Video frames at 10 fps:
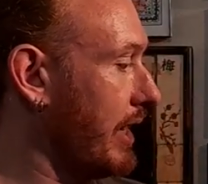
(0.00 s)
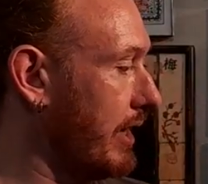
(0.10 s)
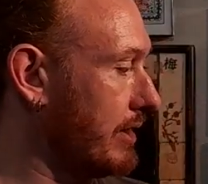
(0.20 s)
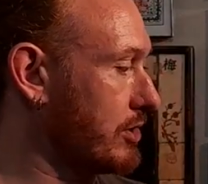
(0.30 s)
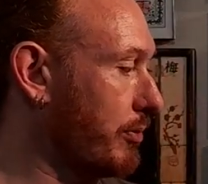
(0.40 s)

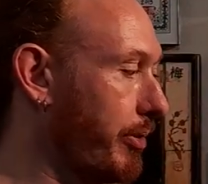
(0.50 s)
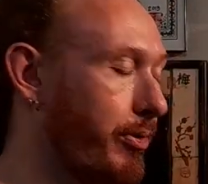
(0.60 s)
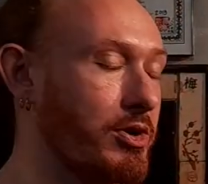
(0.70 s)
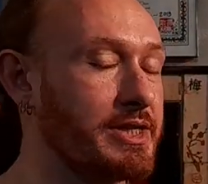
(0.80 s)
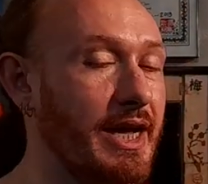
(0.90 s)
And so
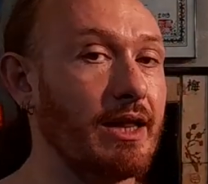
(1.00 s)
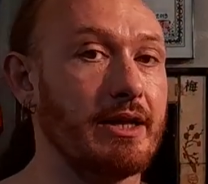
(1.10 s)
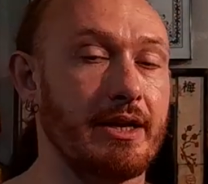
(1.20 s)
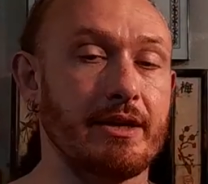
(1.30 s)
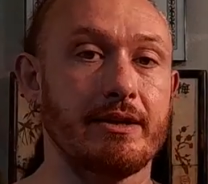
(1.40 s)

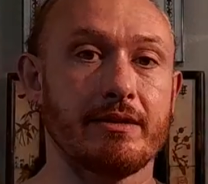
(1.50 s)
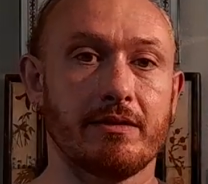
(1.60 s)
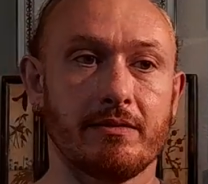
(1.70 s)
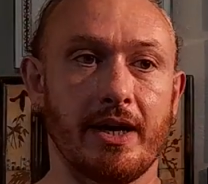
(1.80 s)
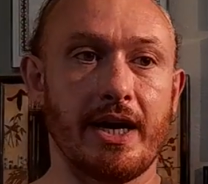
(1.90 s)
proportionality,
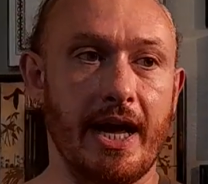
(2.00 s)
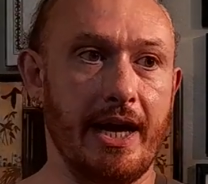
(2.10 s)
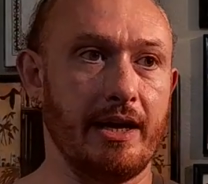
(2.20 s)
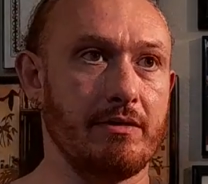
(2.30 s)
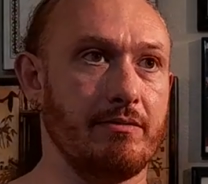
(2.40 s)
right,
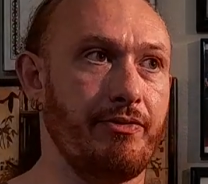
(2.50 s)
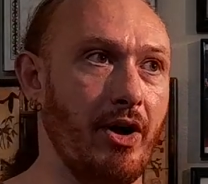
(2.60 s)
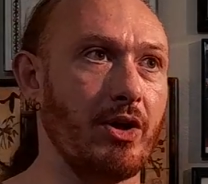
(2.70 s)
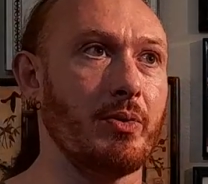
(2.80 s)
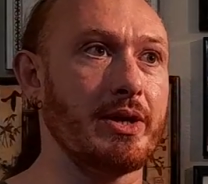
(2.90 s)
and
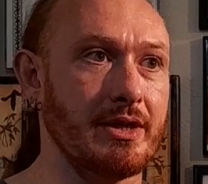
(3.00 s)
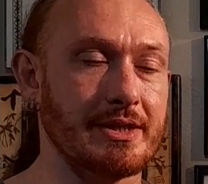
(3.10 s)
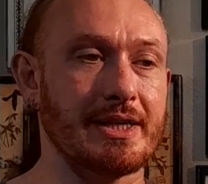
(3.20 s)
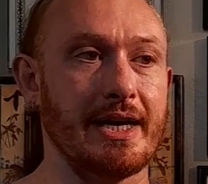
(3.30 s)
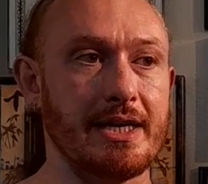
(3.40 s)
following
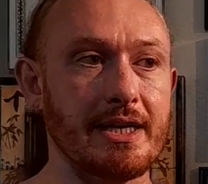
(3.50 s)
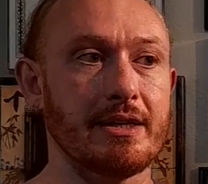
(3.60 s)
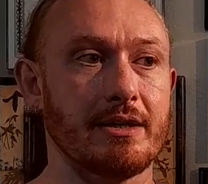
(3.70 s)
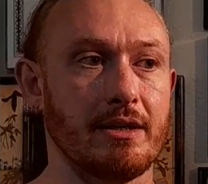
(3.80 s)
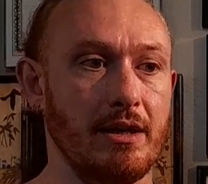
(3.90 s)
this
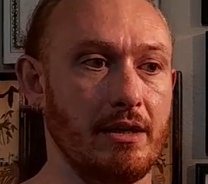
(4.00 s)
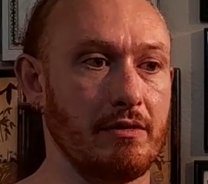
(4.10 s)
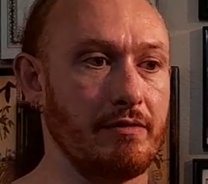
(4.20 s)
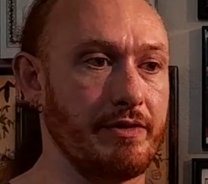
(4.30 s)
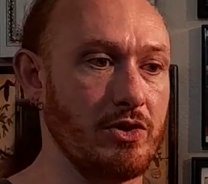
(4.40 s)
idea
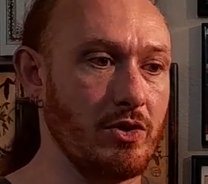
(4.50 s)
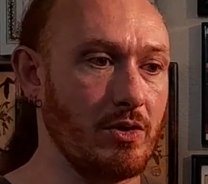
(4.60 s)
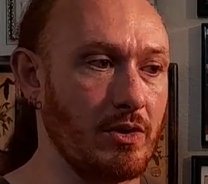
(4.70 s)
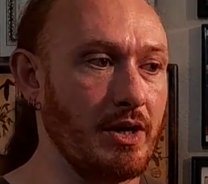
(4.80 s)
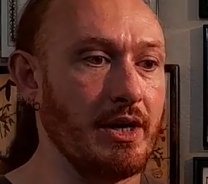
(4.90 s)
of
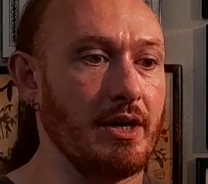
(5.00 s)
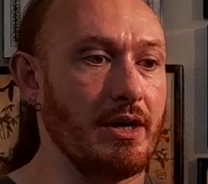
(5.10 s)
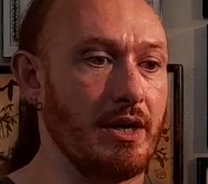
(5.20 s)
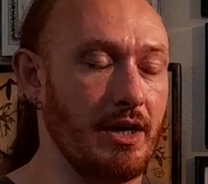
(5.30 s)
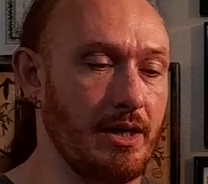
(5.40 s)
your
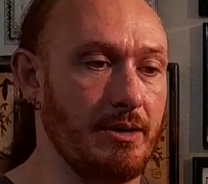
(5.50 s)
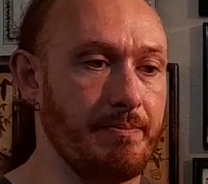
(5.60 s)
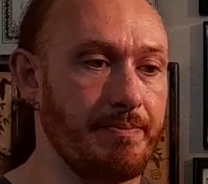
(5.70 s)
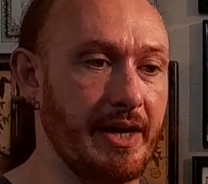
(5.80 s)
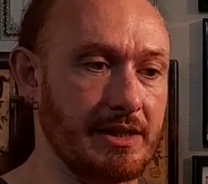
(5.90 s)

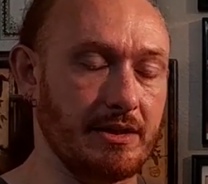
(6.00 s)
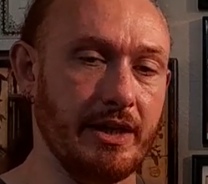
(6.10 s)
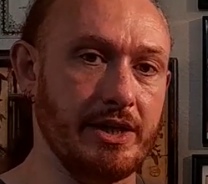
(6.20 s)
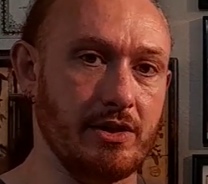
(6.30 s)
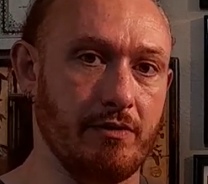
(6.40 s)

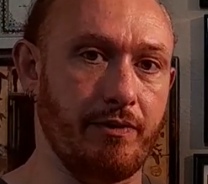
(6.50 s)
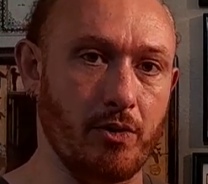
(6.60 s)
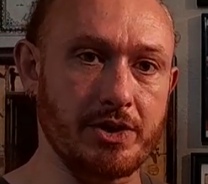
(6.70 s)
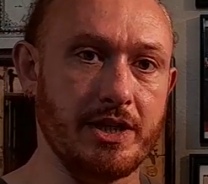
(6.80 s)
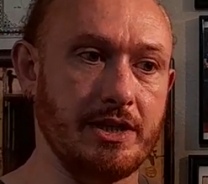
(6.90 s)
escalation of
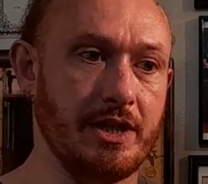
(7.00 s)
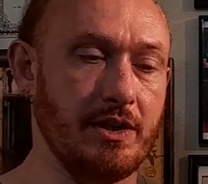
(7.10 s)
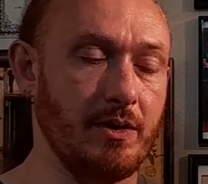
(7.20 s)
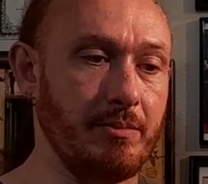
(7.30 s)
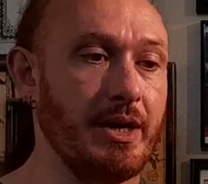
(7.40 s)
force
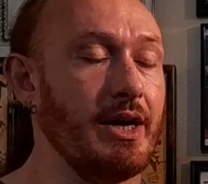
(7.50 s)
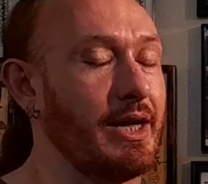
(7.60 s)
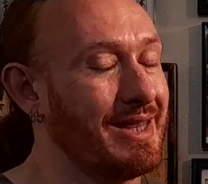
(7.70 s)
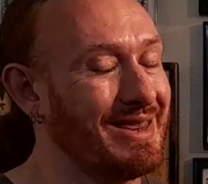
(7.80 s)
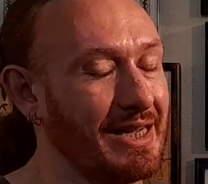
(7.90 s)
continuum,
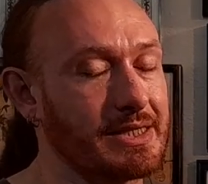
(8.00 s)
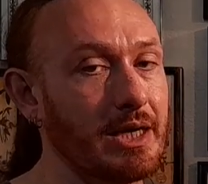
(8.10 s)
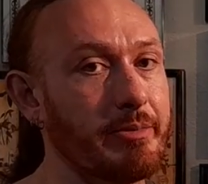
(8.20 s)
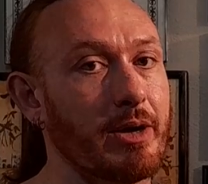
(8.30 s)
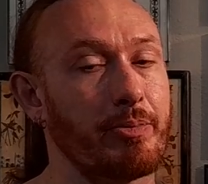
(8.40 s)
that's
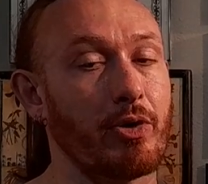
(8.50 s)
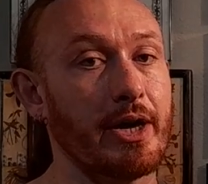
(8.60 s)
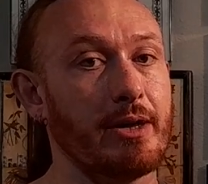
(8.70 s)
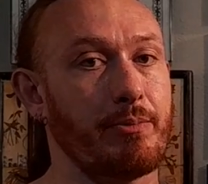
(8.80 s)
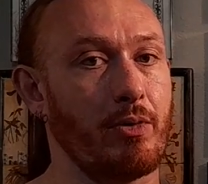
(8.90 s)
going to be a
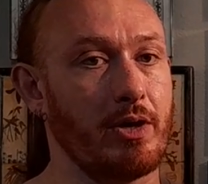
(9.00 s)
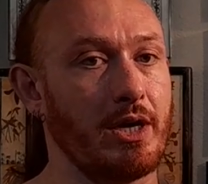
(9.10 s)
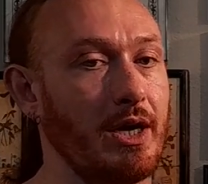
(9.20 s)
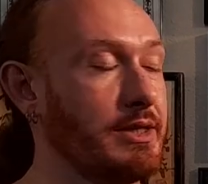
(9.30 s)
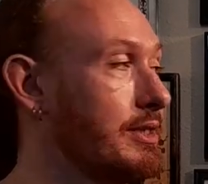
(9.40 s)
pretty
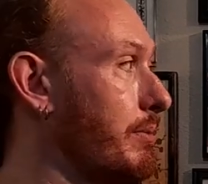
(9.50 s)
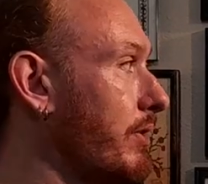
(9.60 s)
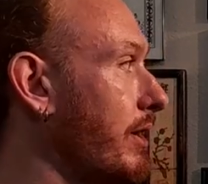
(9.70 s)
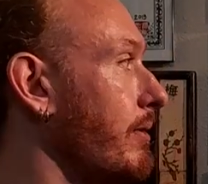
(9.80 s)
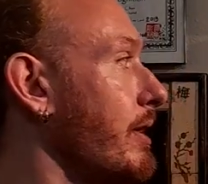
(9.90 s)
important concept,
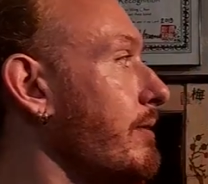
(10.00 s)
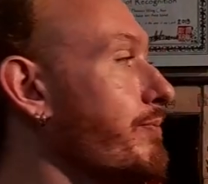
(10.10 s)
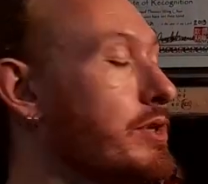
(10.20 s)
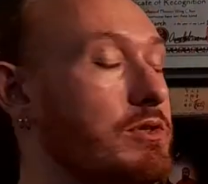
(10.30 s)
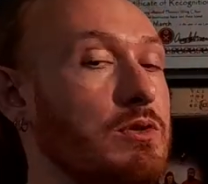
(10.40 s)
right?
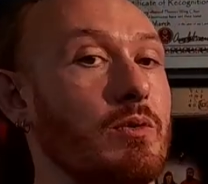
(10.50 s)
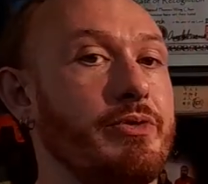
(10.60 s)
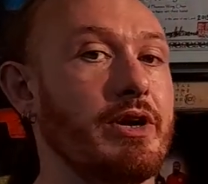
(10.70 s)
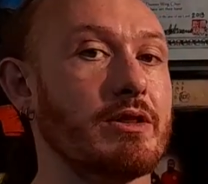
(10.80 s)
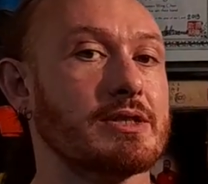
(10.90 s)
So
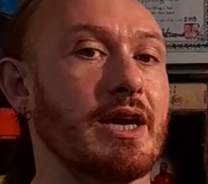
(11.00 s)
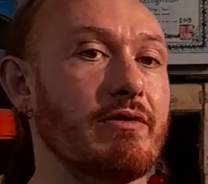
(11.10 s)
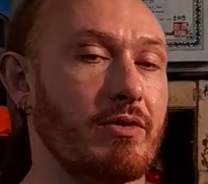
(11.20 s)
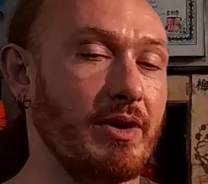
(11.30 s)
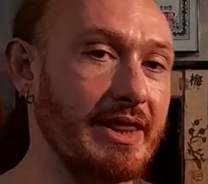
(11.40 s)
the other
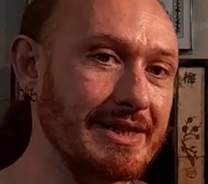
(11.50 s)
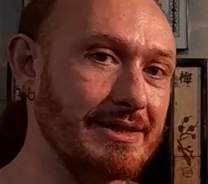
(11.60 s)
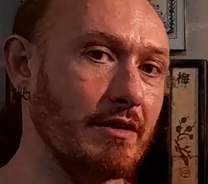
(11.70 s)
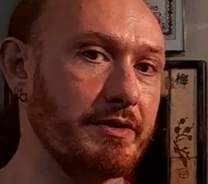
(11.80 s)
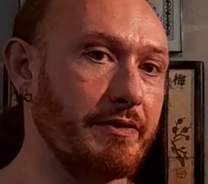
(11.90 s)
side of it, right, that's
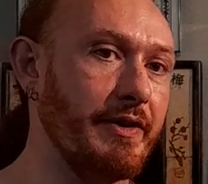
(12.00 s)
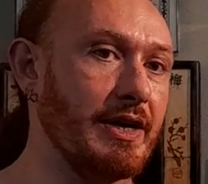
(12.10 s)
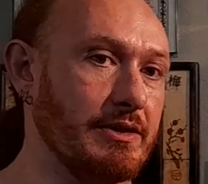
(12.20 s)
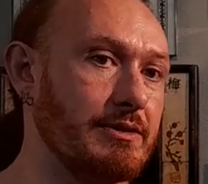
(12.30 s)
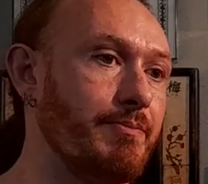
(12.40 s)

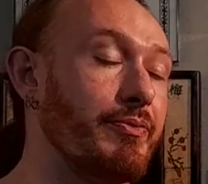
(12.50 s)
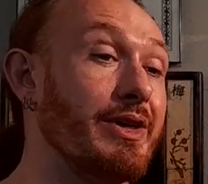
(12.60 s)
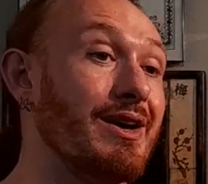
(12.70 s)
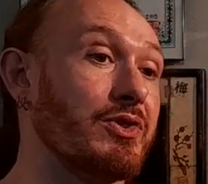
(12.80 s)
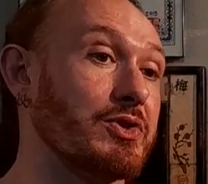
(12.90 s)
self-defense.
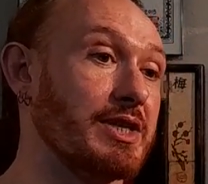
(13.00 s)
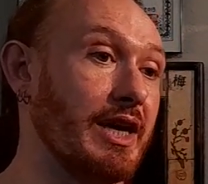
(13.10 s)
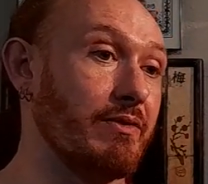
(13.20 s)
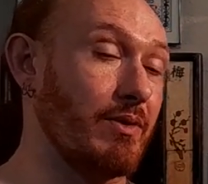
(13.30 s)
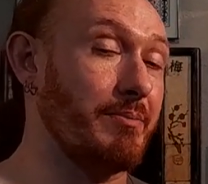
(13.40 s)
The other
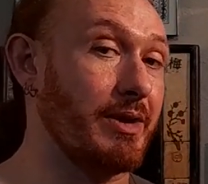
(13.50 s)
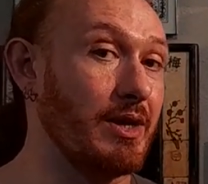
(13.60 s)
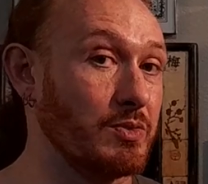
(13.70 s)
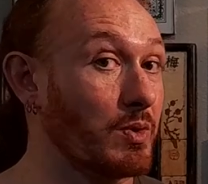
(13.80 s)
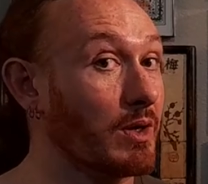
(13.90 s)
side of it, right,
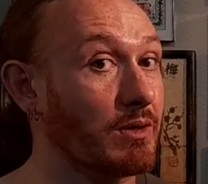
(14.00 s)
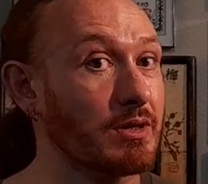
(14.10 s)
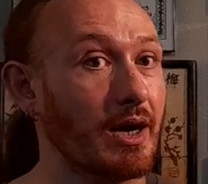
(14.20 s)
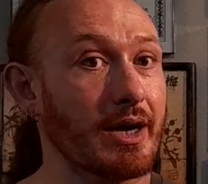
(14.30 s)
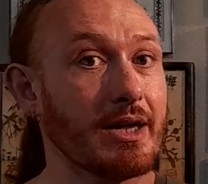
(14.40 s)
because we're
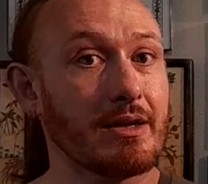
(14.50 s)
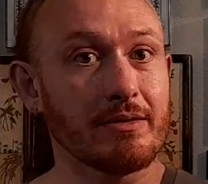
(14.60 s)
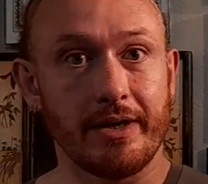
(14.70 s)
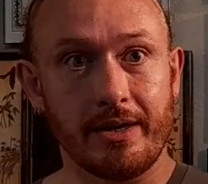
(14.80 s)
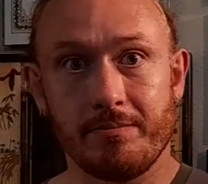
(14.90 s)

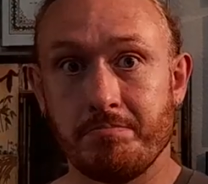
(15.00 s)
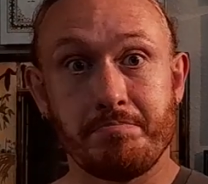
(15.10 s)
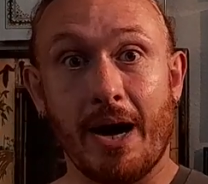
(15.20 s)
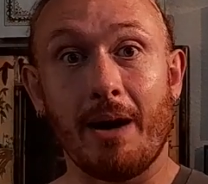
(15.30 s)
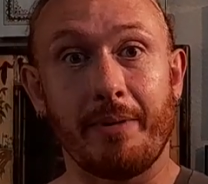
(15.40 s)
talking like
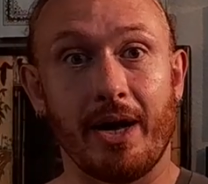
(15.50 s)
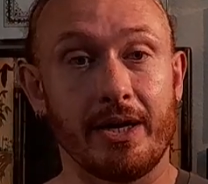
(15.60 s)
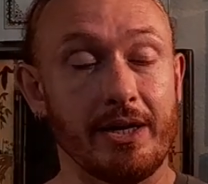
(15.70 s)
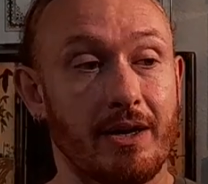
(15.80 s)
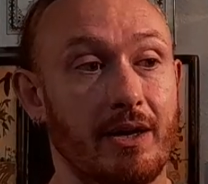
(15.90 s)

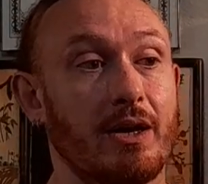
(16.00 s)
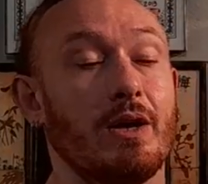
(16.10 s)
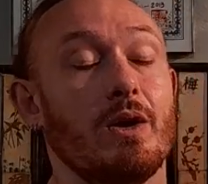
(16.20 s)
Batman here,